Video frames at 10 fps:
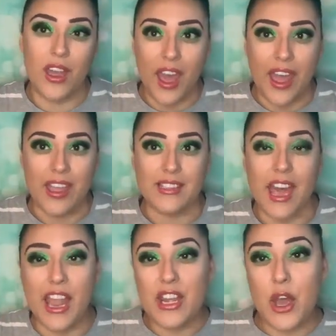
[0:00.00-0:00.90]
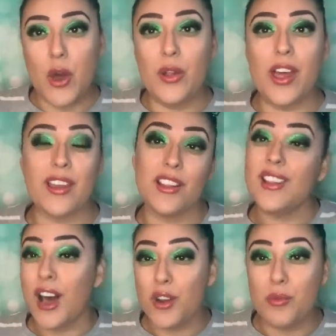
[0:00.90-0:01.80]
Guys, I know like a
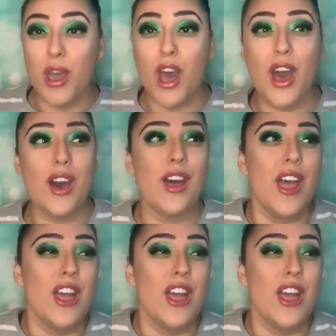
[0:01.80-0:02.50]
lot of y'all